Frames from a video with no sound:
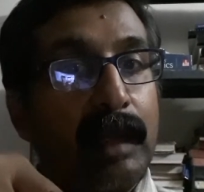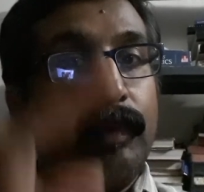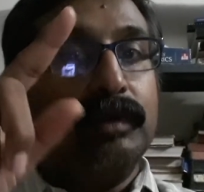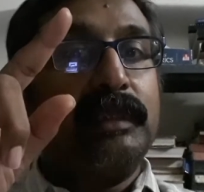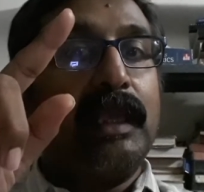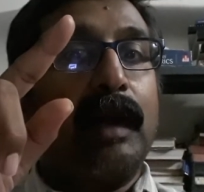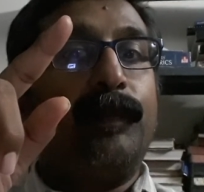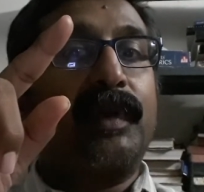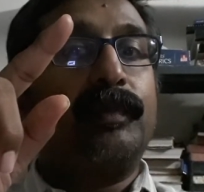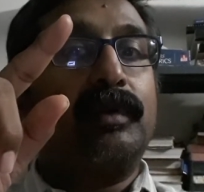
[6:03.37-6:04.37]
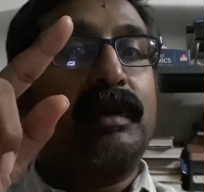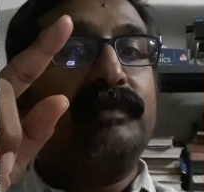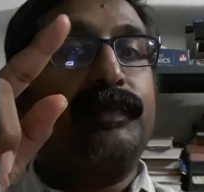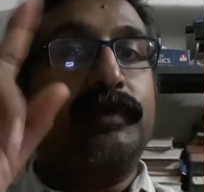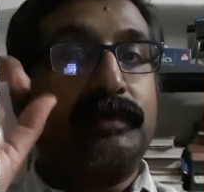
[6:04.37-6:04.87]
above the upper border
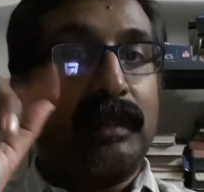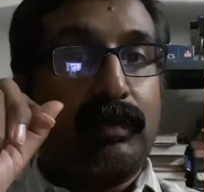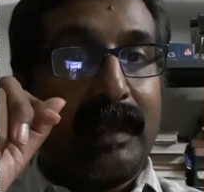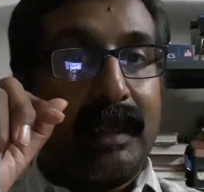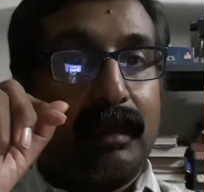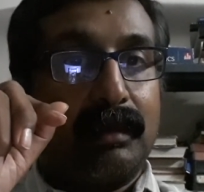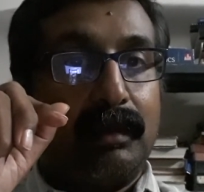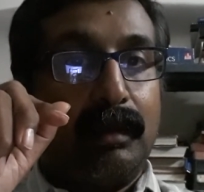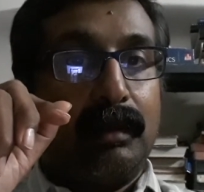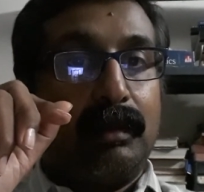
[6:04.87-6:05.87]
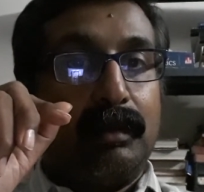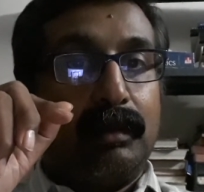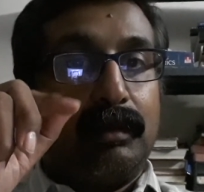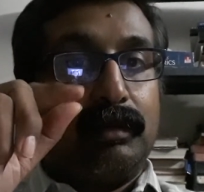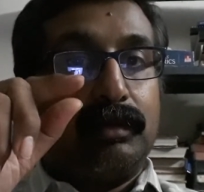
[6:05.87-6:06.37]
of the posterior choana.
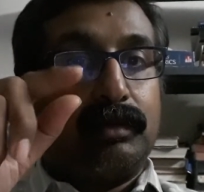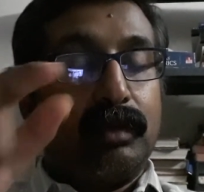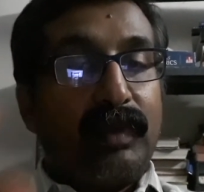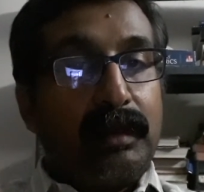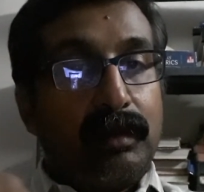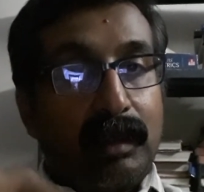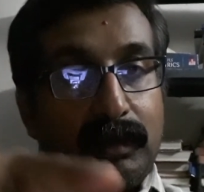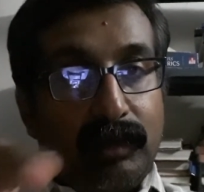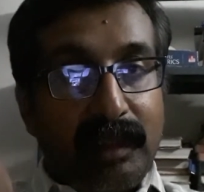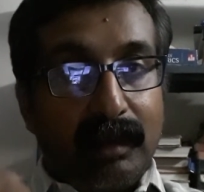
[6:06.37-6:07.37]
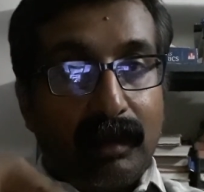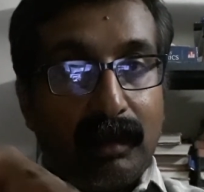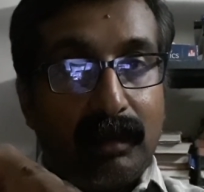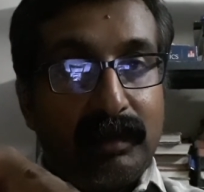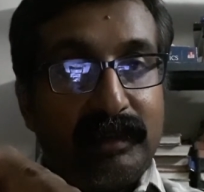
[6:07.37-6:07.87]
So when you are doing
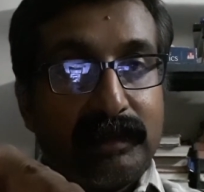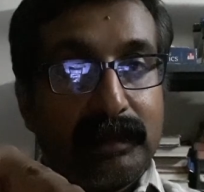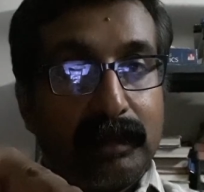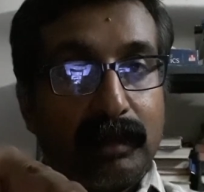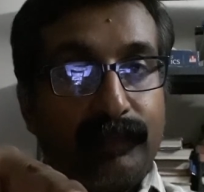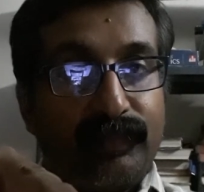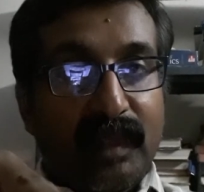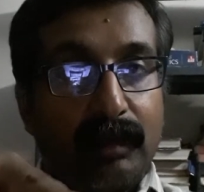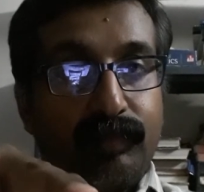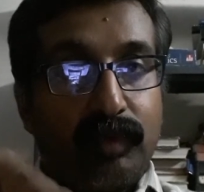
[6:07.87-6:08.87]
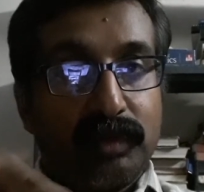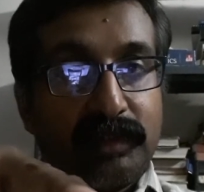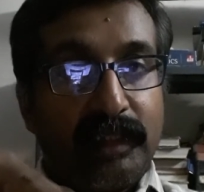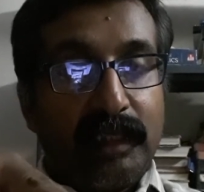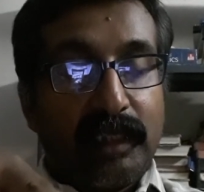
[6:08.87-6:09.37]
all this
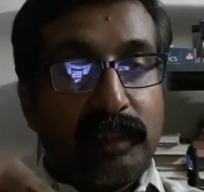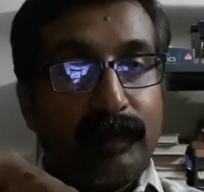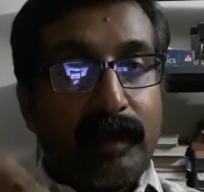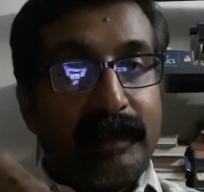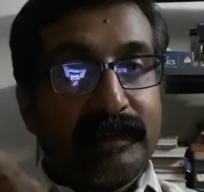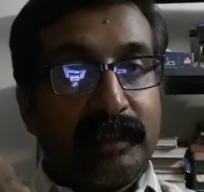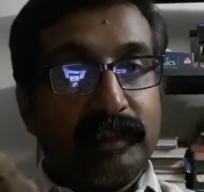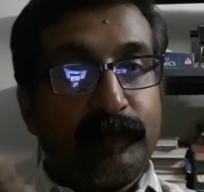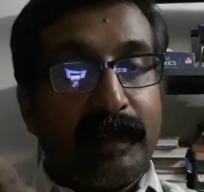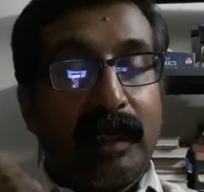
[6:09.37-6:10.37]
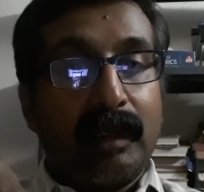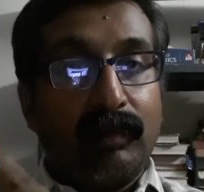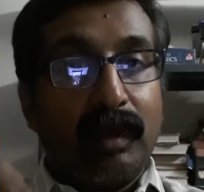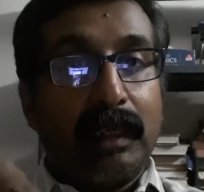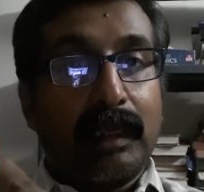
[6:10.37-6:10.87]
posterior ethmoids and
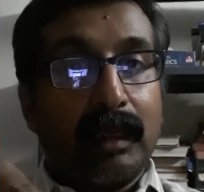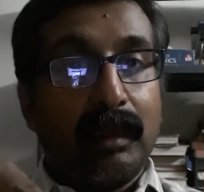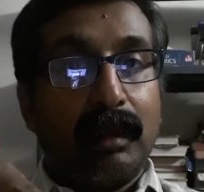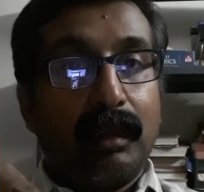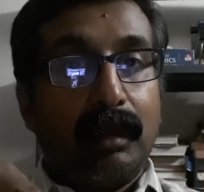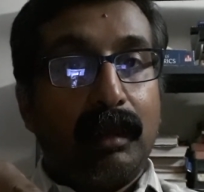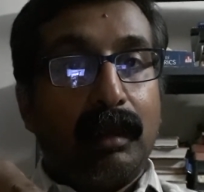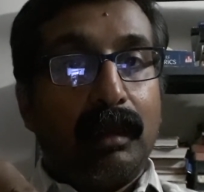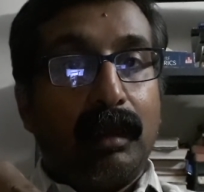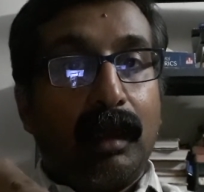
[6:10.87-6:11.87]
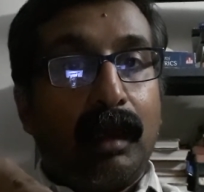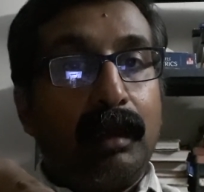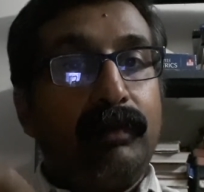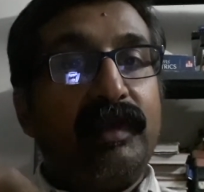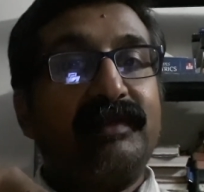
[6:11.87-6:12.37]
sphenoidal work,
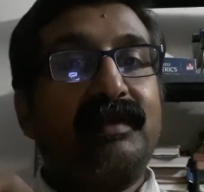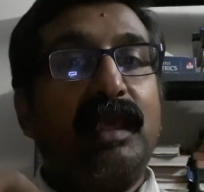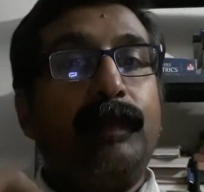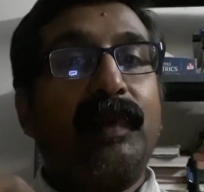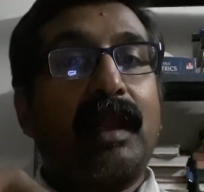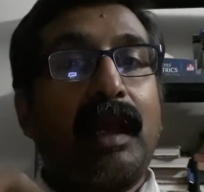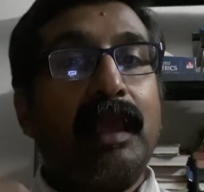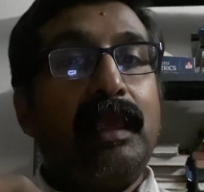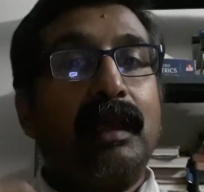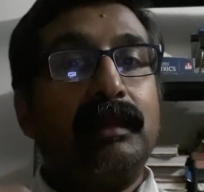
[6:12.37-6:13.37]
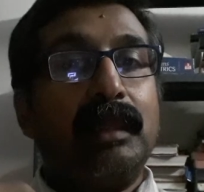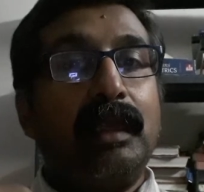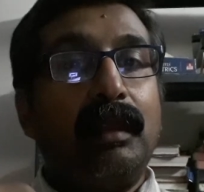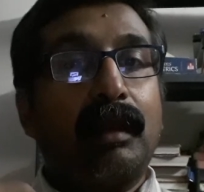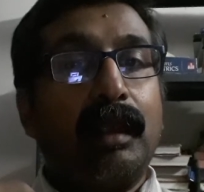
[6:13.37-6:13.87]
always keep an eye on
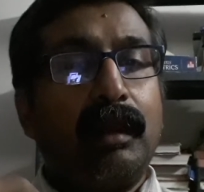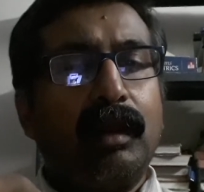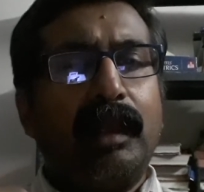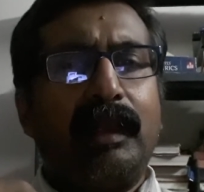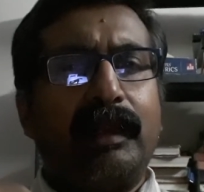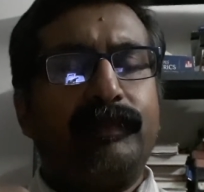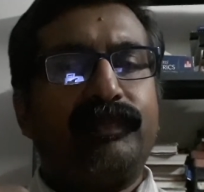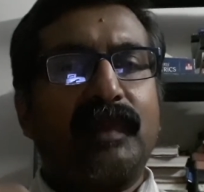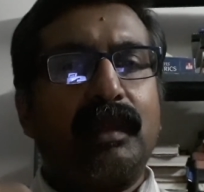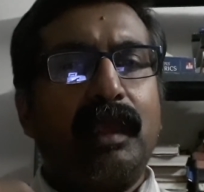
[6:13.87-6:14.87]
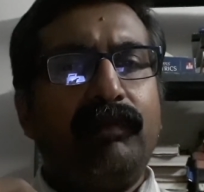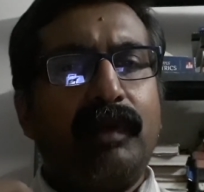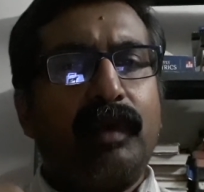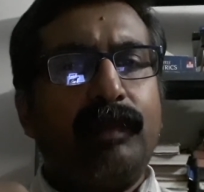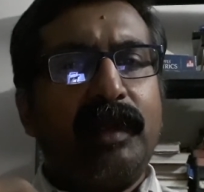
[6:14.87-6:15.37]
the regularly.
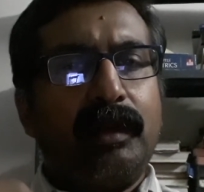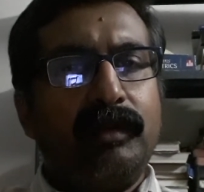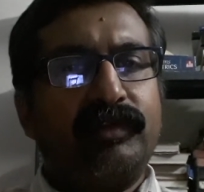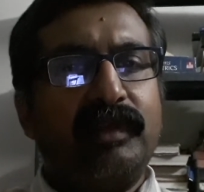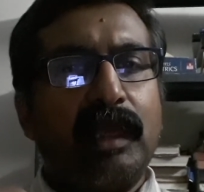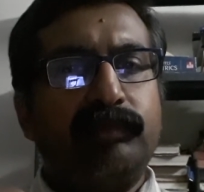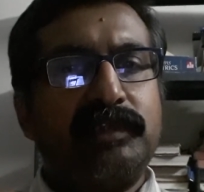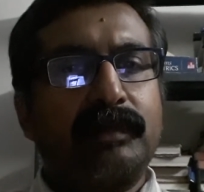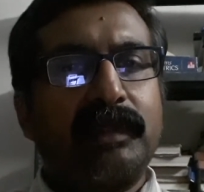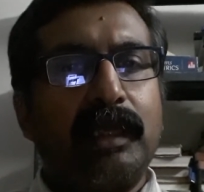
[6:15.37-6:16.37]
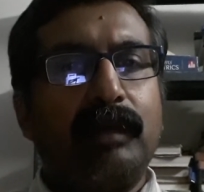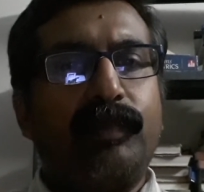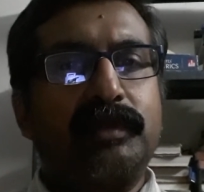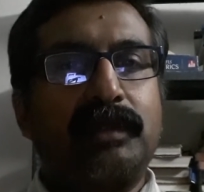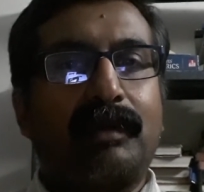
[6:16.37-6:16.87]
Every 1 minute you see, observe the
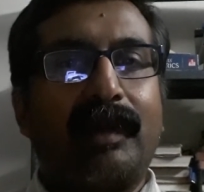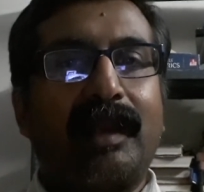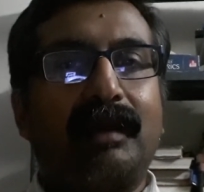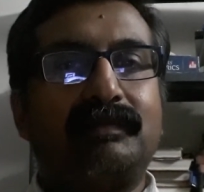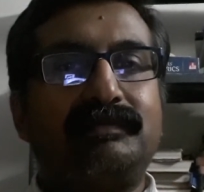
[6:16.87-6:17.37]
posterior choana,